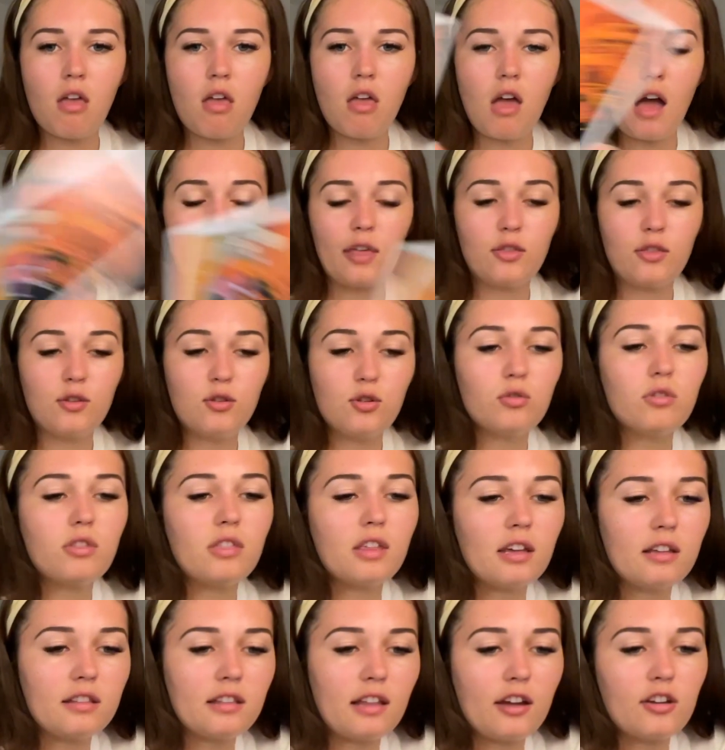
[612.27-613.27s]
I do
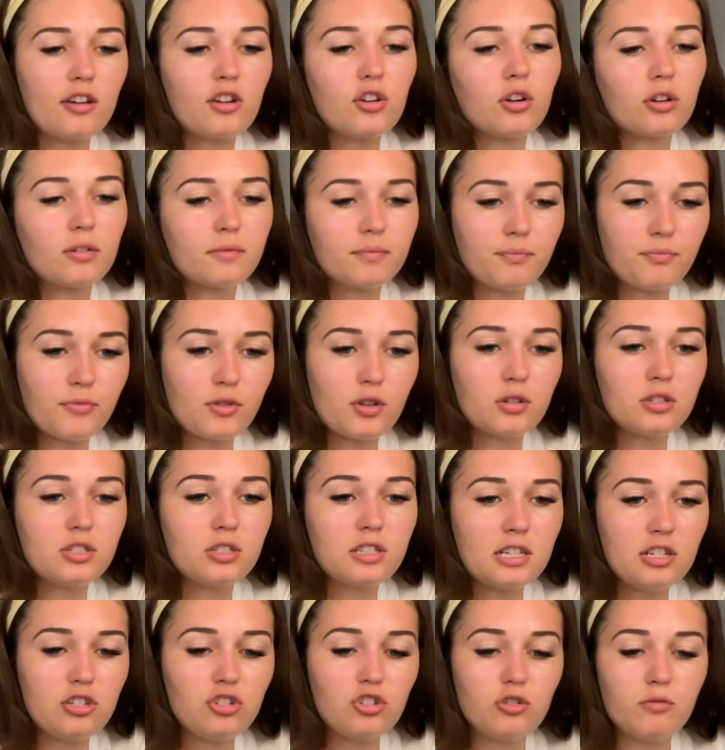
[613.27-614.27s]
think that your the
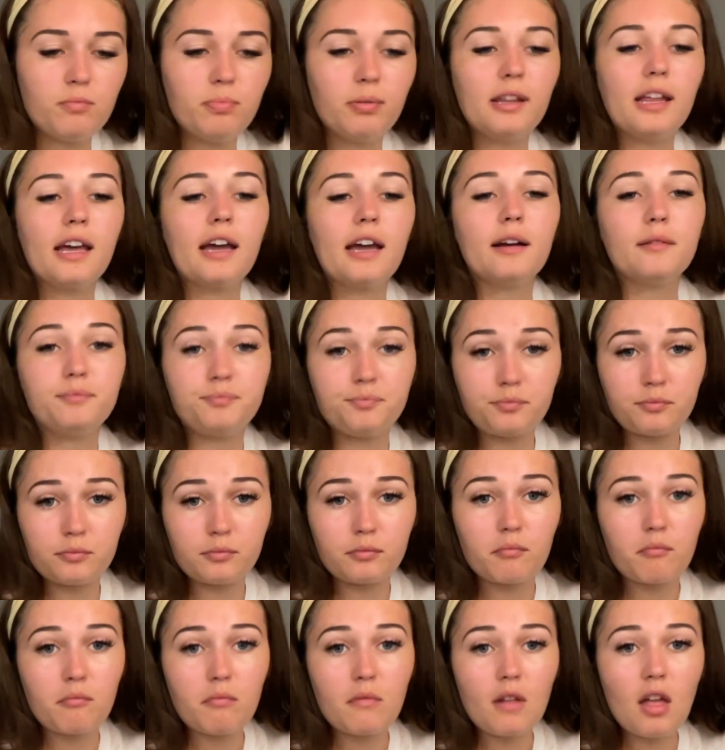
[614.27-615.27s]
seeds you plant,
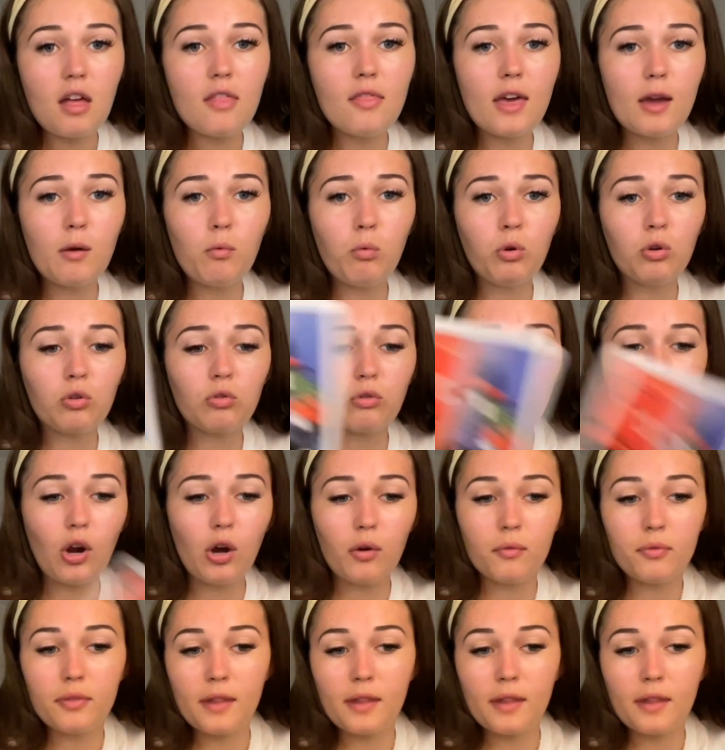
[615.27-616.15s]
they will grow.